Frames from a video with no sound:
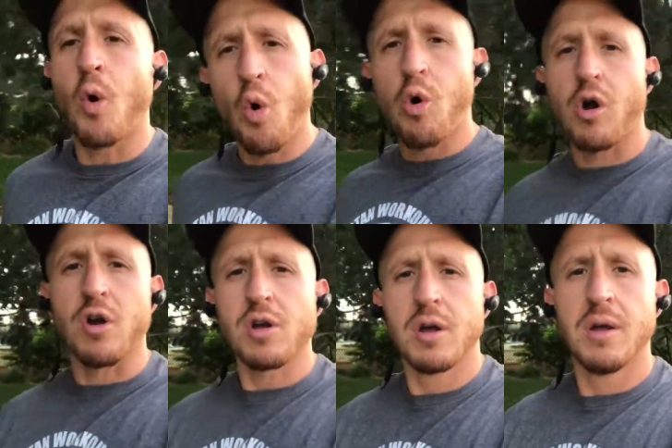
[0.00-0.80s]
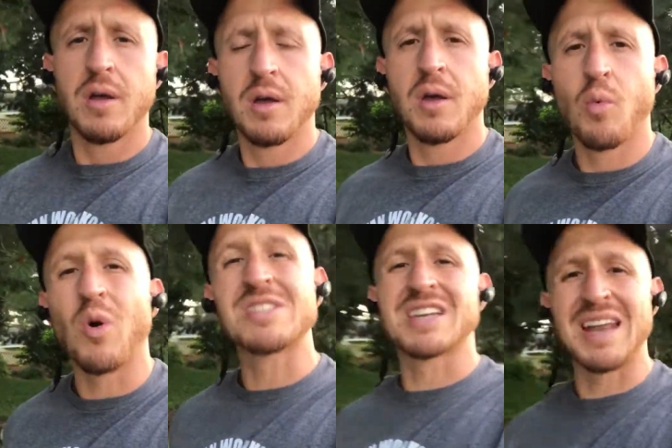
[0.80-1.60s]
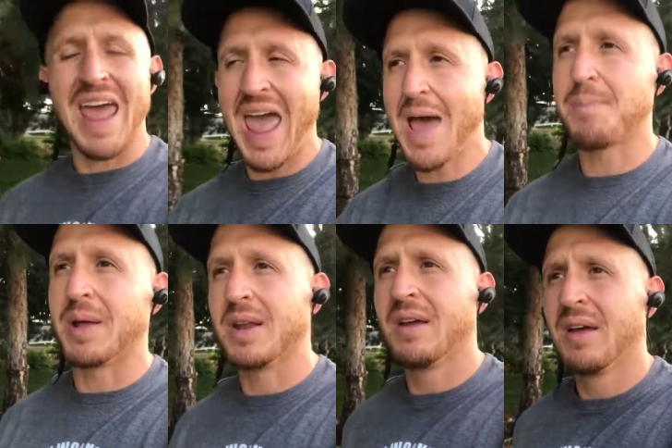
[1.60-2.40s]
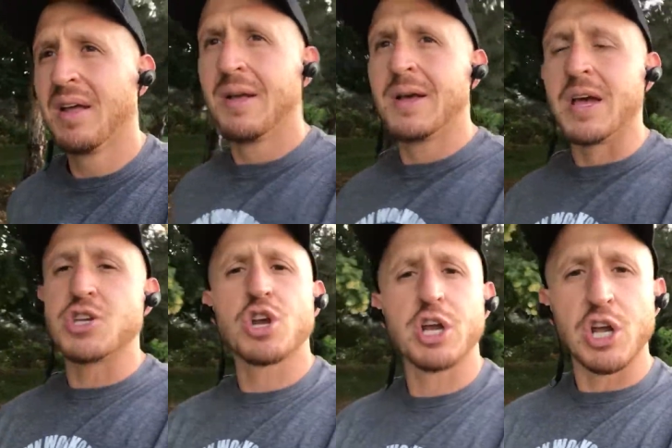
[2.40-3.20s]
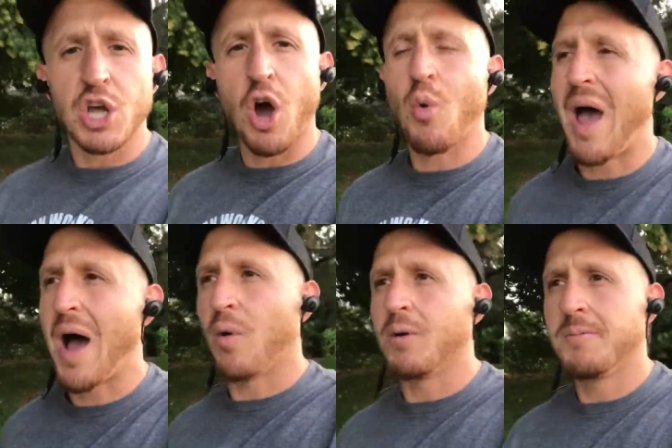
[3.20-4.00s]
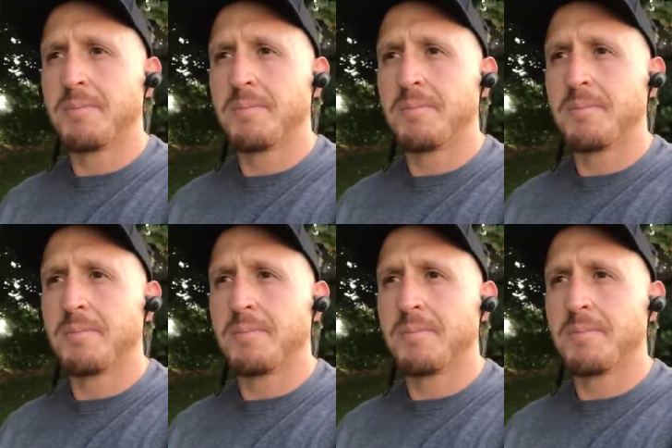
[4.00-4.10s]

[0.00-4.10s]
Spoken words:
or what's going to happen is you're going to go out,